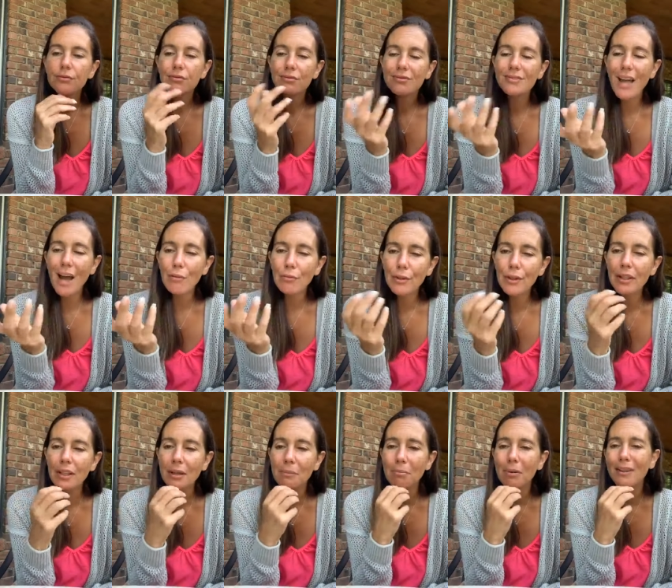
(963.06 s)
Not
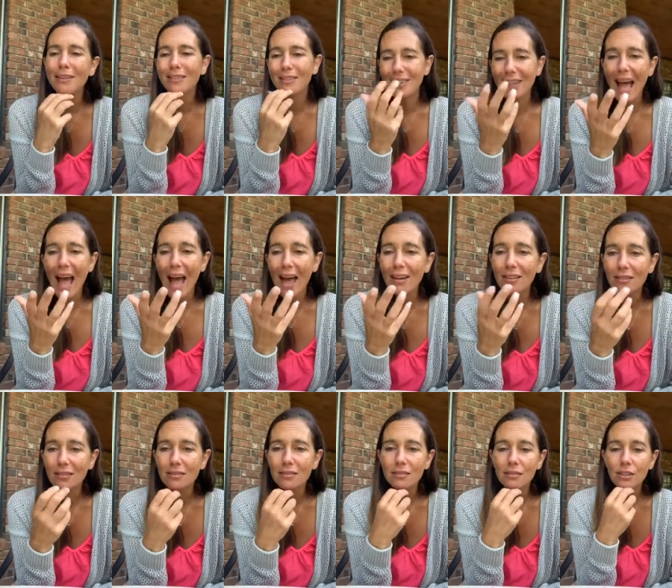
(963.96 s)
really, but that,
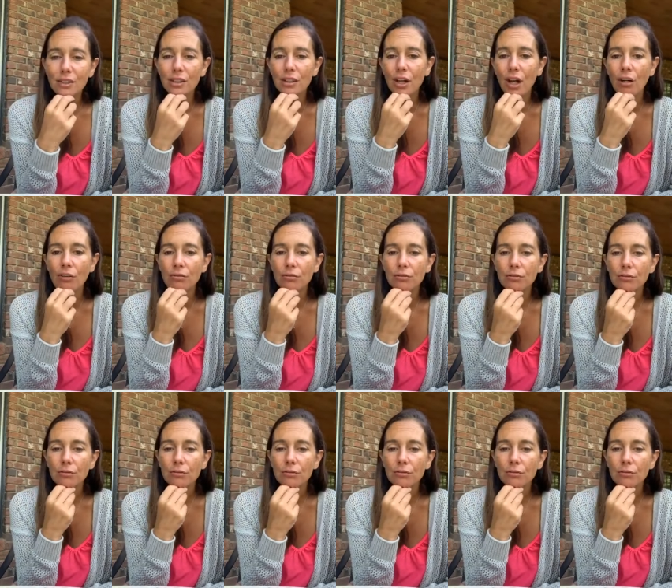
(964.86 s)
you know?